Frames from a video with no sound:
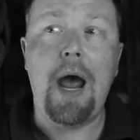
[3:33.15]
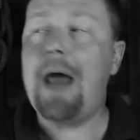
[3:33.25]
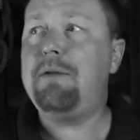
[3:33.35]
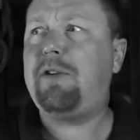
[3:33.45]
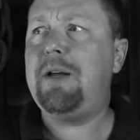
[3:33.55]

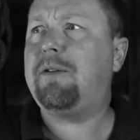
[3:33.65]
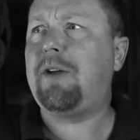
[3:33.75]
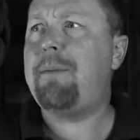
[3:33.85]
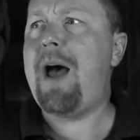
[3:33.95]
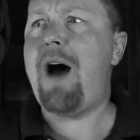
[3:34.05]
and see,
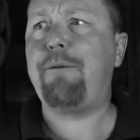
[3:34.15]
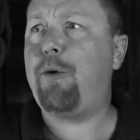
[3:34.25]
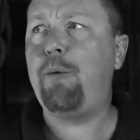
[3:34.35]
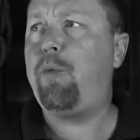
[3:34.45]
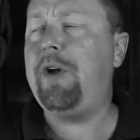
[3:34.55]
somehow,
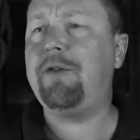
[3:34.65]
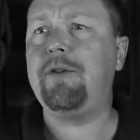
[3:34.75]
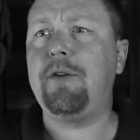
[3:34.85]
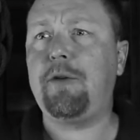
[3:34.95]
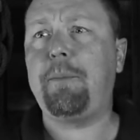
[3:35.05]
for
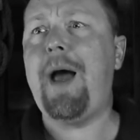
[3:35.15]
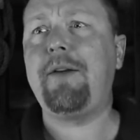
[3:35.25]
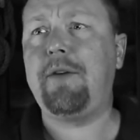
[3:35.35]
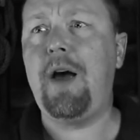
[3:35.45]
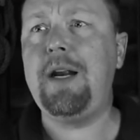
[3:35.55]
reasons that
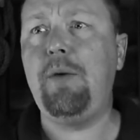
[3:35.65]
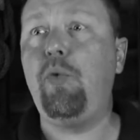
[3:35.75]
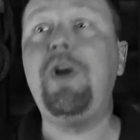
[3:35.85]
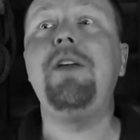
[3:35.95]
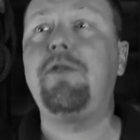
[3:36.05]
surpass any
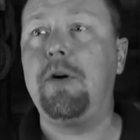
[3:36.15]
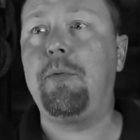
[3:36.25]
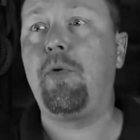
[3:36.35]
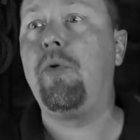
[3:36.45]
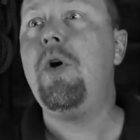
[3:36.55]

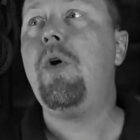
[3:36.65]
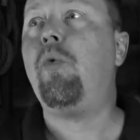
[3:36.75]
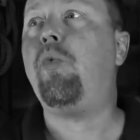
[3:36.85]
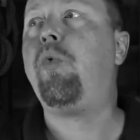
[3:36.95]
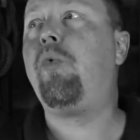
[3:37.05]
reasonable
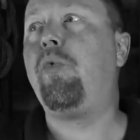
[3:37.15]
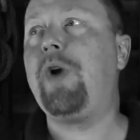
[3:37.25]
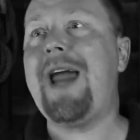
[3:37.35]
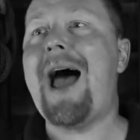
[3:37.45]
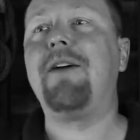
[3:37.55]

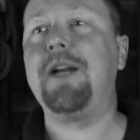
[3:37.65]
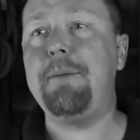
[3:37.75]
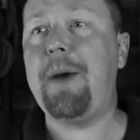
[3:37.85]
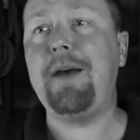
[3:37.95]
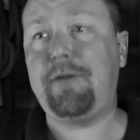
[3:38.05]

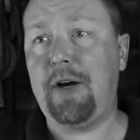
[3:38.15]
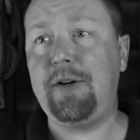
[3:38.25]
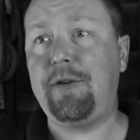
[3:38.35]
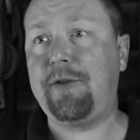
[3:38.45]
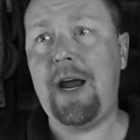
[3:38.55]
reality-based
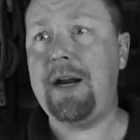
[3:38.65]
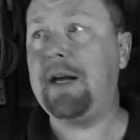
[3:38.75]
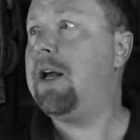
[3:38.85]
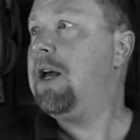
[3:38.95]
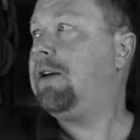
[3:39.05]

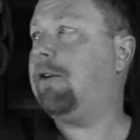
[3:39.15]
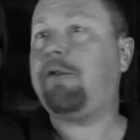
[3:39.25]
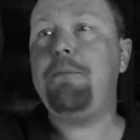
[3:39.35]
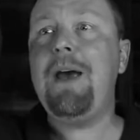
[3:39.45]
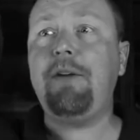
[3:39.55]
understanding,
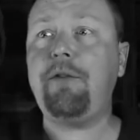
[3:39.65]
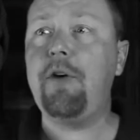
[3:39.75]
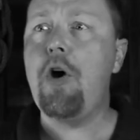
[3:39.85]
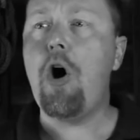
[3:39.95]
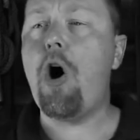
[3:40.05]
dismiss
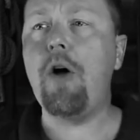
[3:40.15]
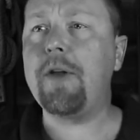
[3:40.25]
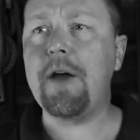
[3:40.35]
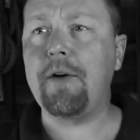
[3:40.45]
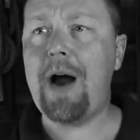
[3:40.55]
all
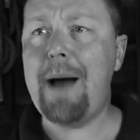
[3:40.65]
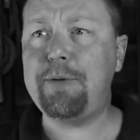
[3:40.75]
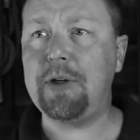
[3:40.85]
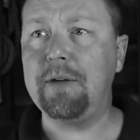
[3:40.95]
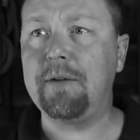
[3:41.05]
the other
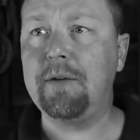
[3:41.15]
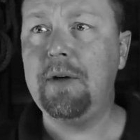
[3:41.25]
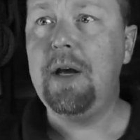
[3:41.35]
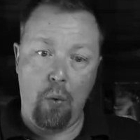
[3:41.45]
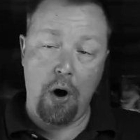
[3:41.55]
options.
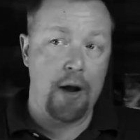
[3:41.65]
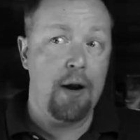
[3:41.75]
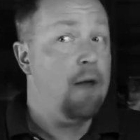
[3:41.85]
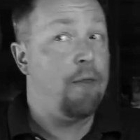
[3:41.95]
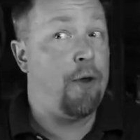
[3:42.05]

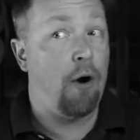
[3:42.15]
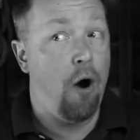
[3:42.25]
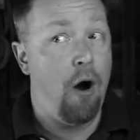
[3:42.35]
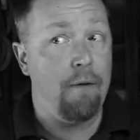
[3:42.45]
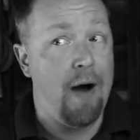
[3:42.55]
One, they're
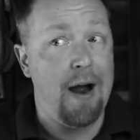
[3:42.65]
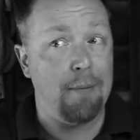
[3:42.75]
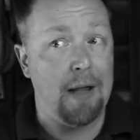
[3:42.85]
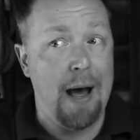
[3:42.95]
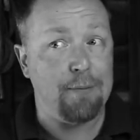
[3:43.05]
all
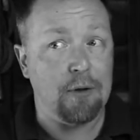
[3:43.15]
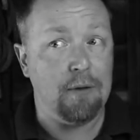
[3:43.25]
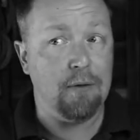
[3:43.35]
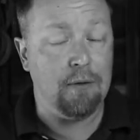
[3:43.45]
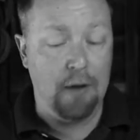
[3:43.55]
viable
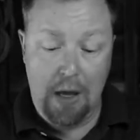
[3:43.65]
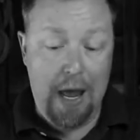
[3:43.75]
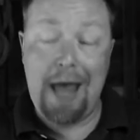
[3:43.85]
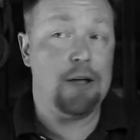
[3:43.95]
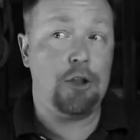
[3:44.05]
options,
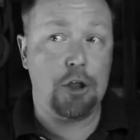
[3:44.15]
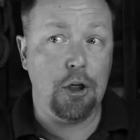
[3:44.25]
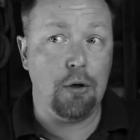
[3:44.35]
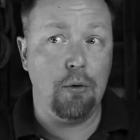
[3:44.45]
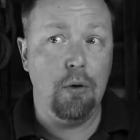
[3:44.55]
and
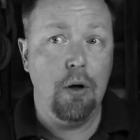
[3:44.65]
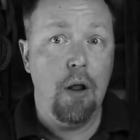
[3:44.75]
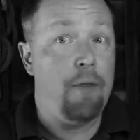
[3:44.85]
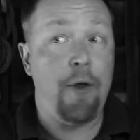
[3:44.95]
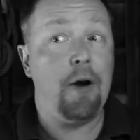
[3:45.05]
two,
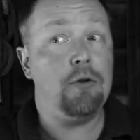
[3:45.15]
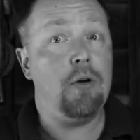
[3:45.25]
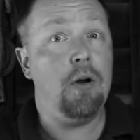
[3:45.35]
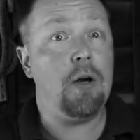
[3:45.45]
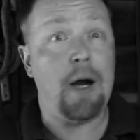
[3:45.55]
they're
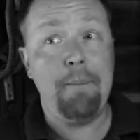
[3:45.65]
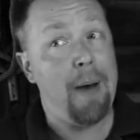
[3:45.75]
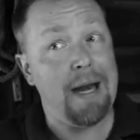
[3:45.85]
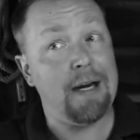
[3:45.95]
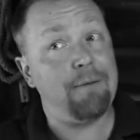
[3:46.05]

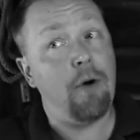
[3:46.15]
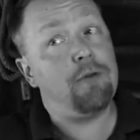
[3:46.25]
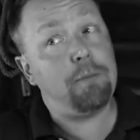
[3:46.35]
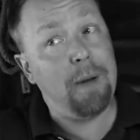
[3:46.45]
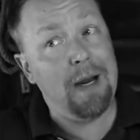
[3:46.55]
competitive
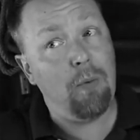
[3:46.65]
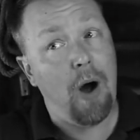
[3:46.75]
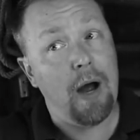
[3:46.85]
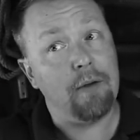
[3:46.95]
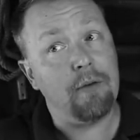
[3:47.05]

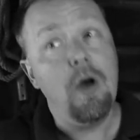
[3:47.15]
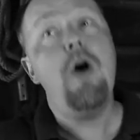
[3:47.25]
speed-wise.